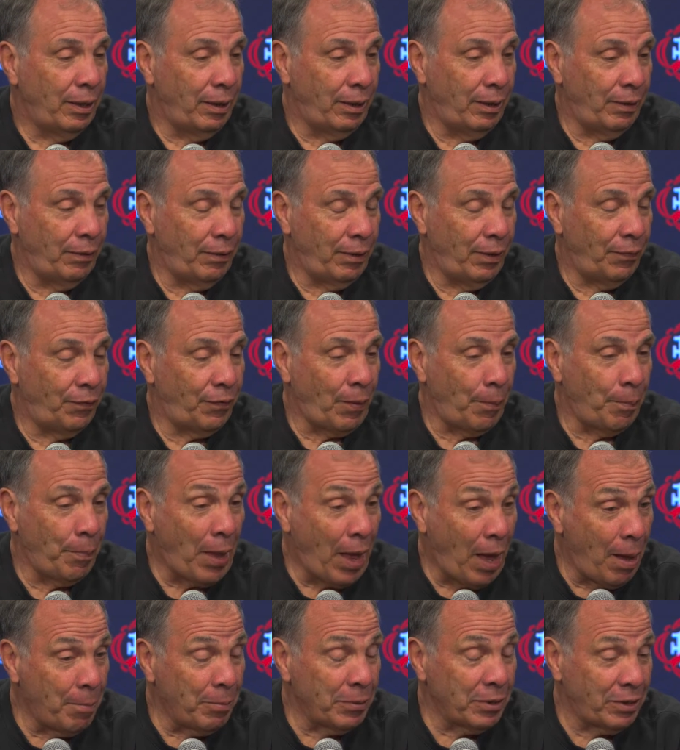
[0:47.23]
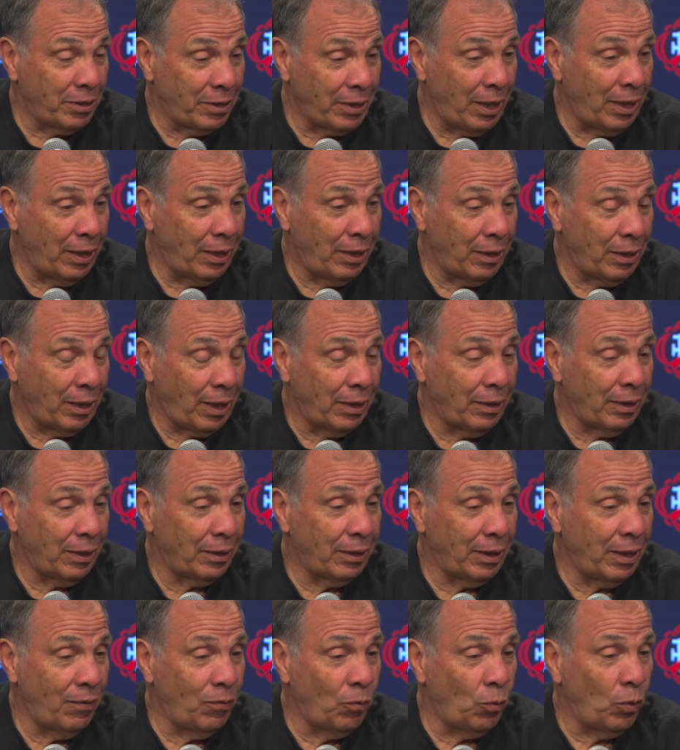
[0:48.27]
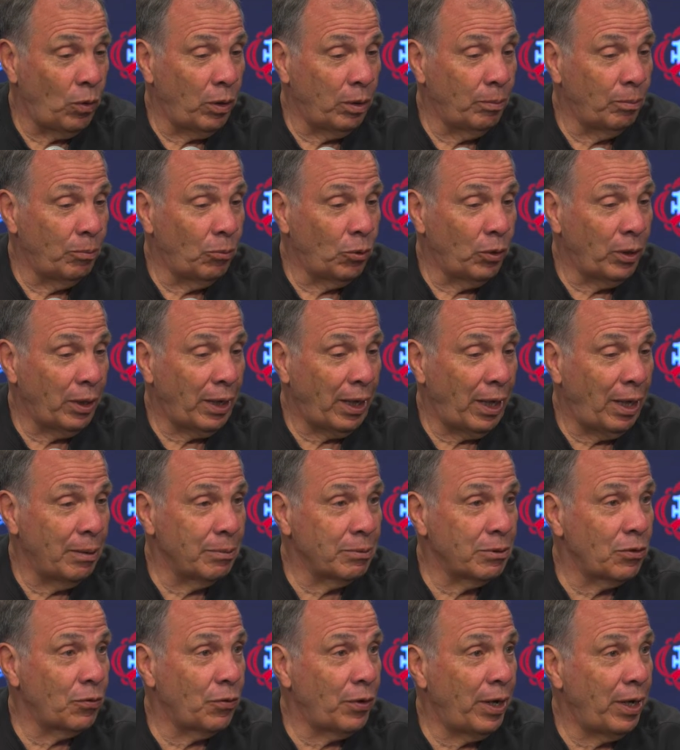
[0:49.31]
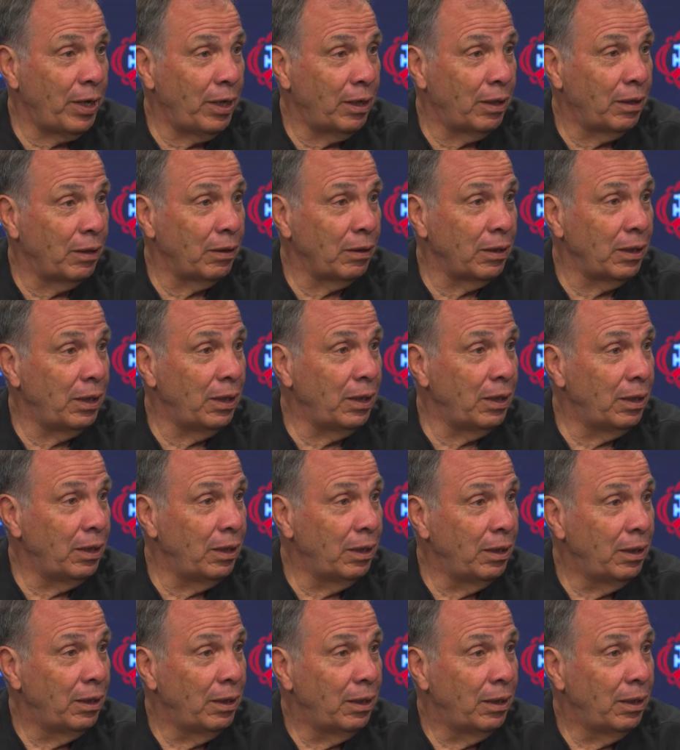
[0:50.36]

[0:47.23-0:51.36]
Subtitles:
if I'm not mistaken, I think they've won more games already in the league